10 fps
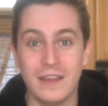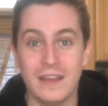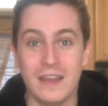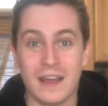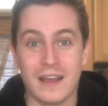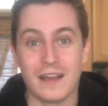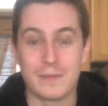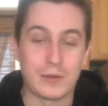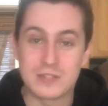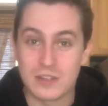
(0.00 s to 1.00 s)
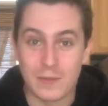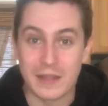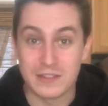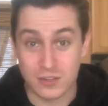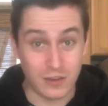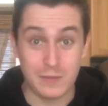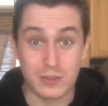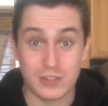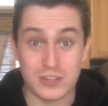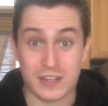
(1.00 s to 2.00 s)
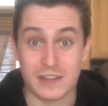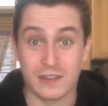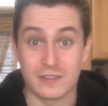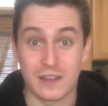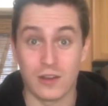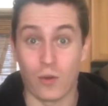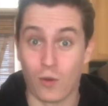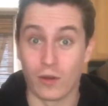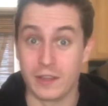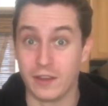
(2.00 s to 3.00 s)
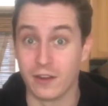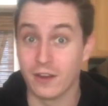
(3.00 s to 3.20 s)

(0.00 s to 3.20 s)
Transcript: I posted it on my Instagram, you can check it out there or here.